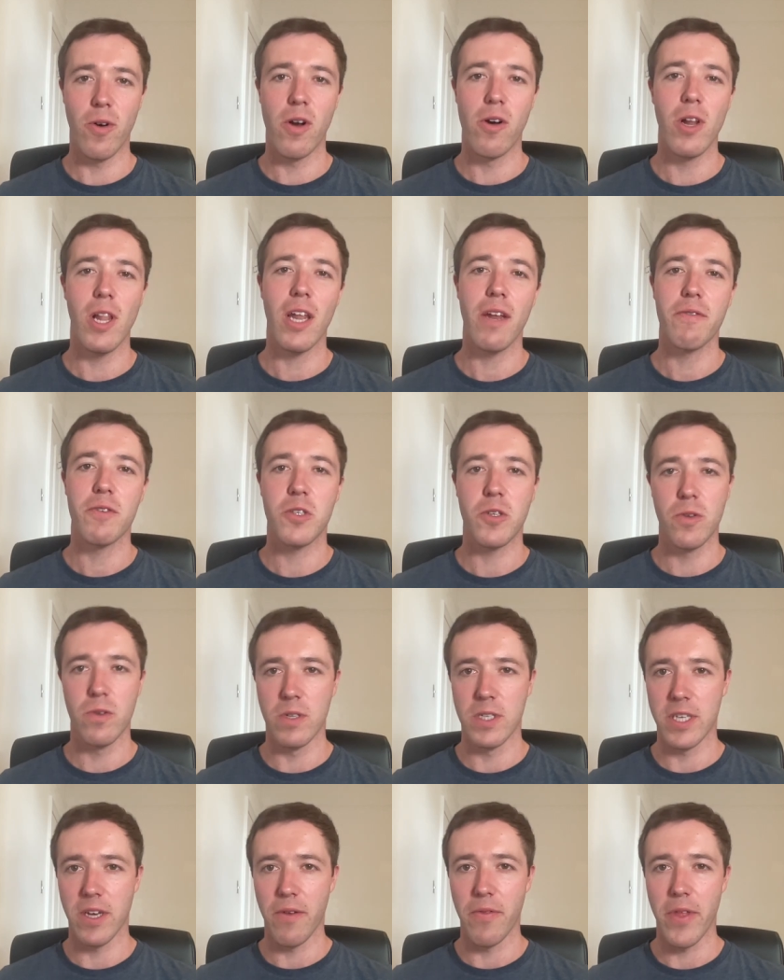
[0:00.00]
are a lot of
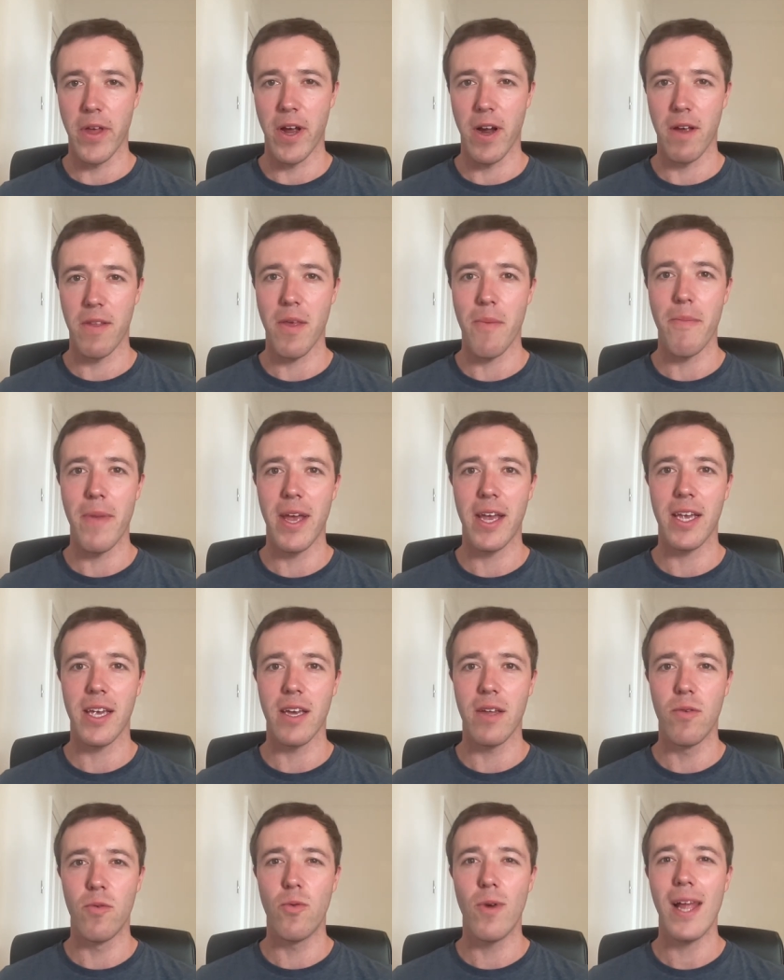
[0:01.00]
tools out there that make
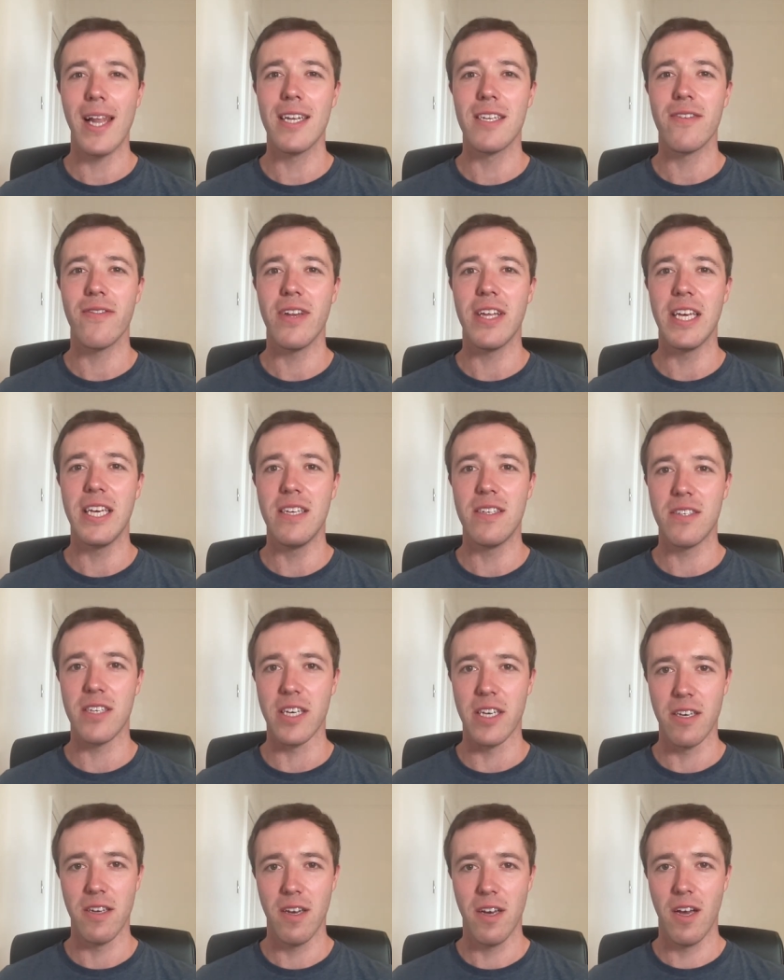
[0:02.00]
it relatively
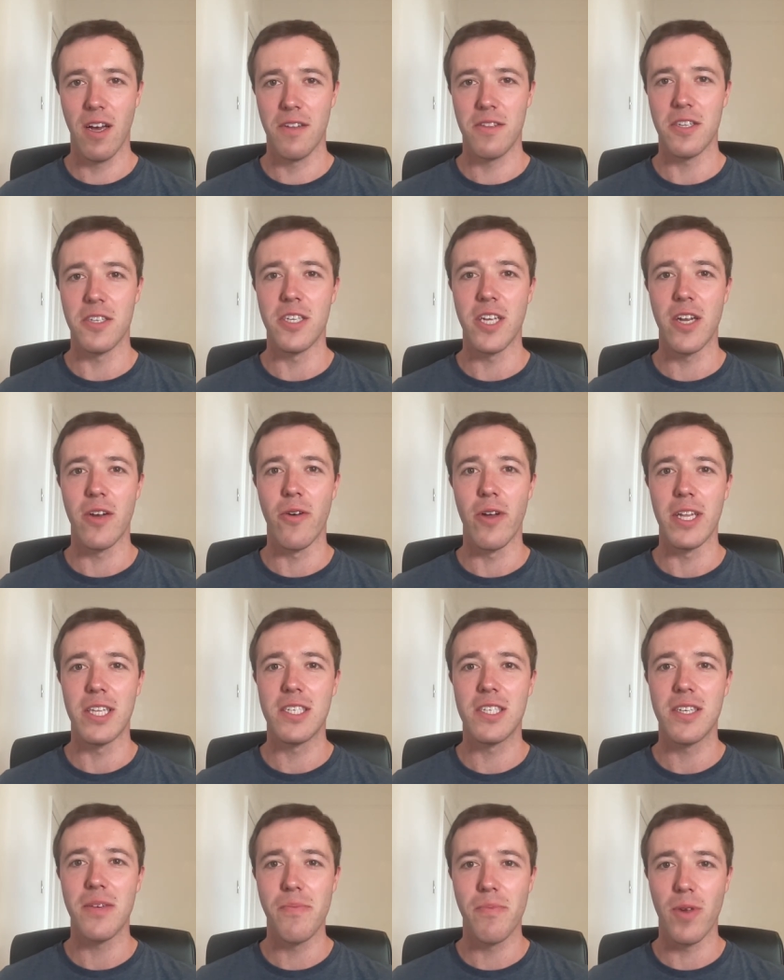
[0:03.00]
easy to generate
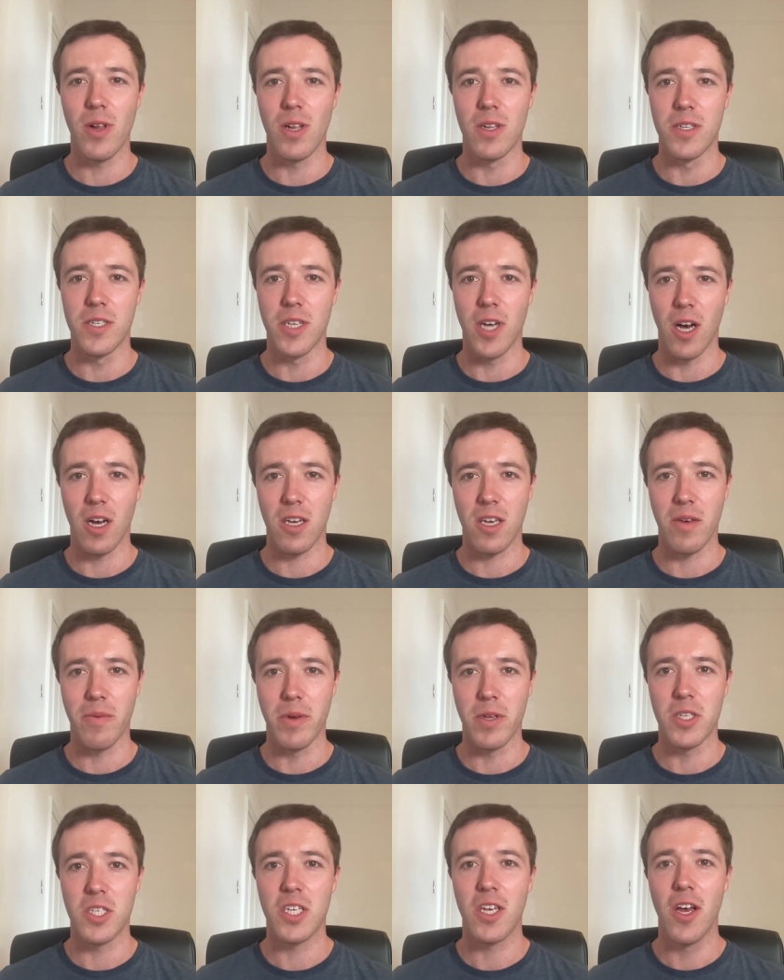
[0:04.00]
simple
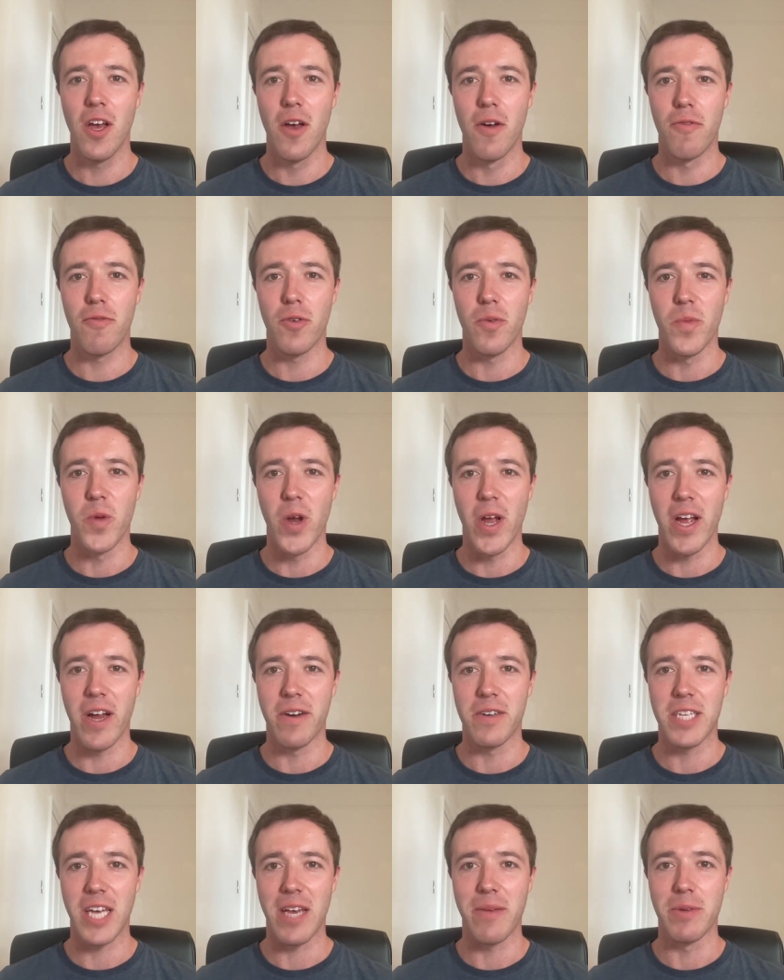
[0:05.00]
documents from your
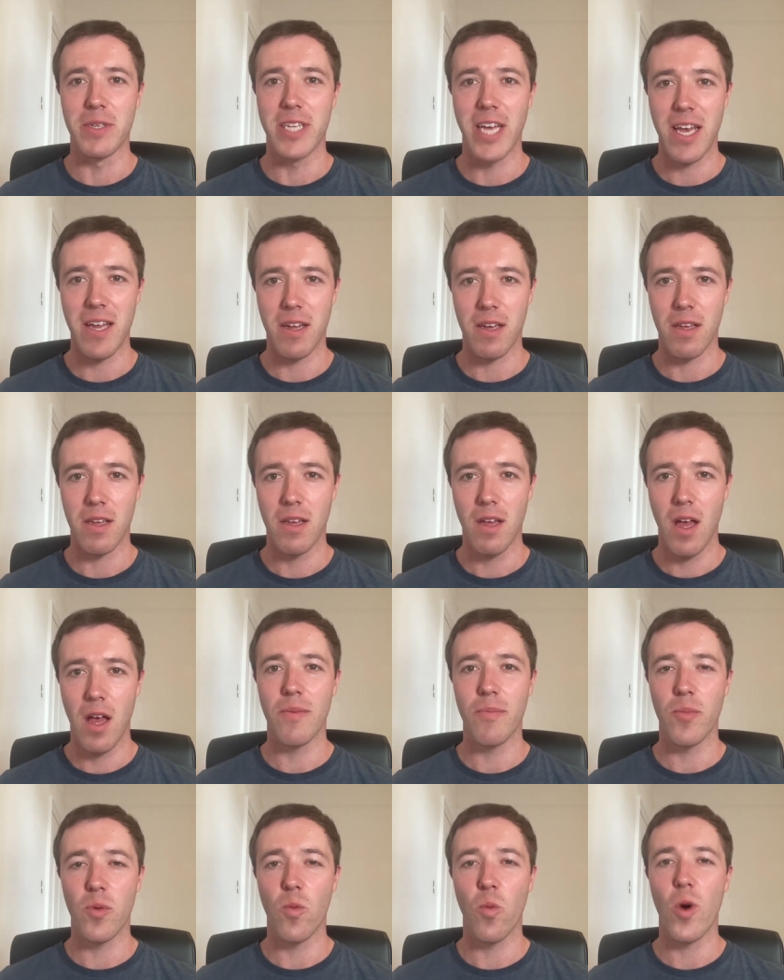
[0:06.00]
Airtable data.
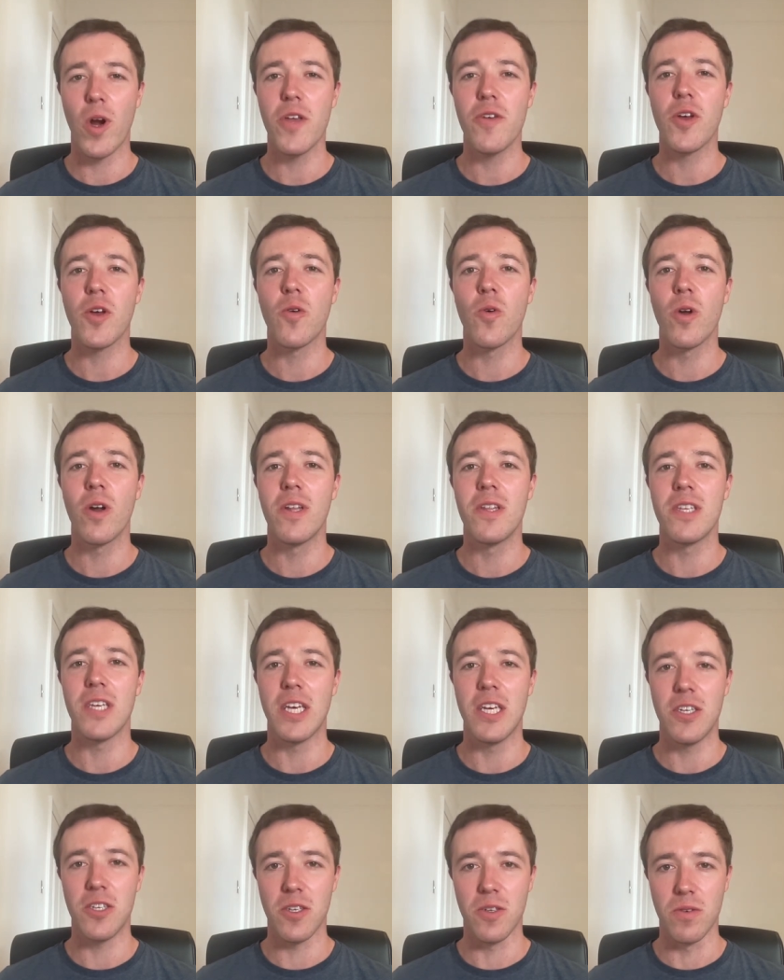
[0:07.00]
Where you can run into
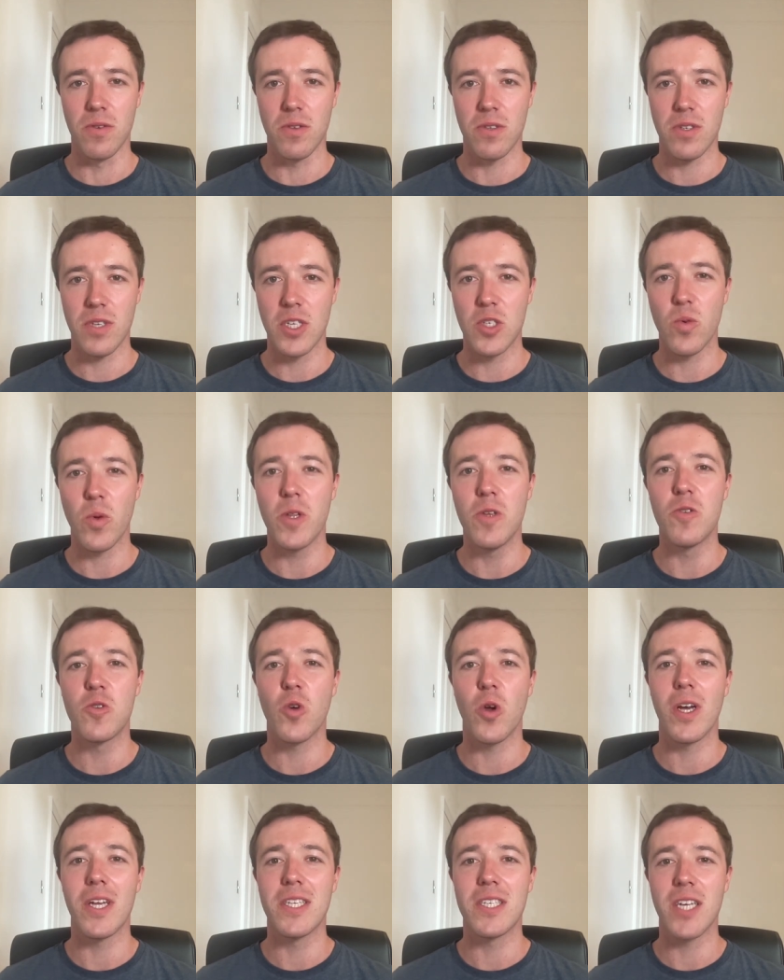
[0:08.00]
issues is when you
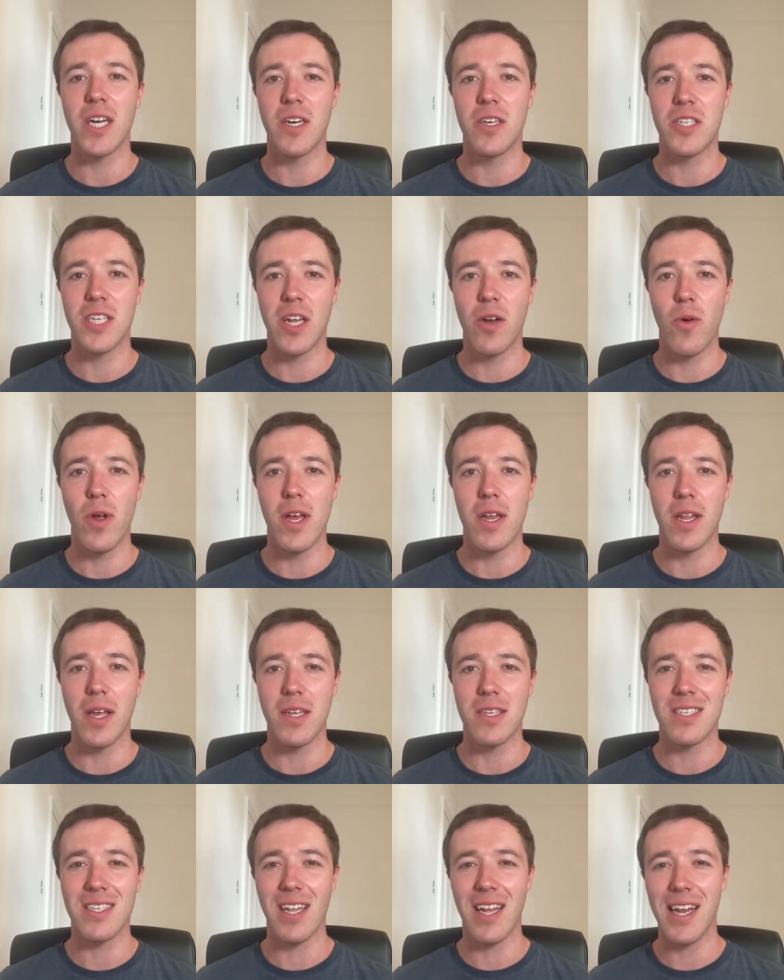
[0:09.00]
try and start generating
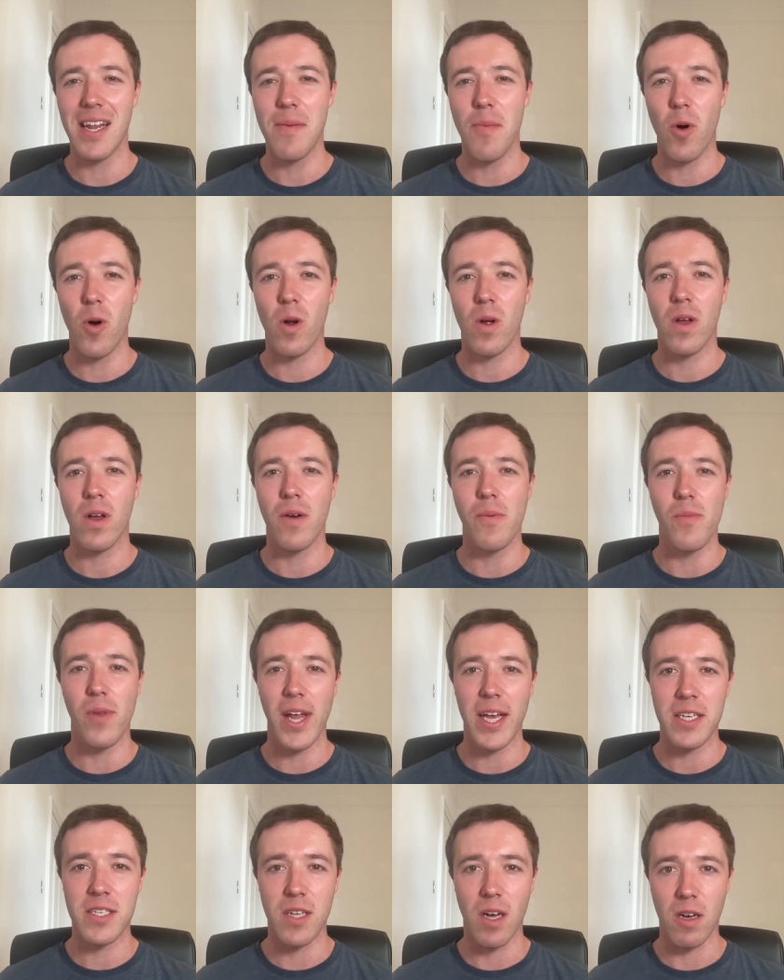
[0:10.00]
slightly more
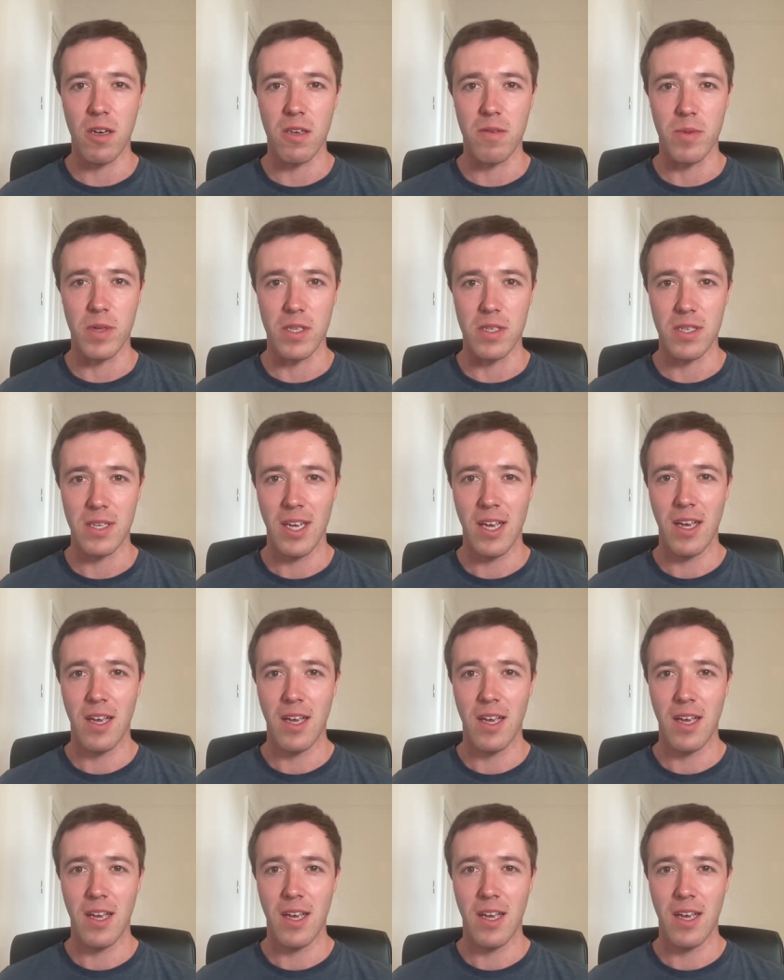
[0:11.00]
complex documents.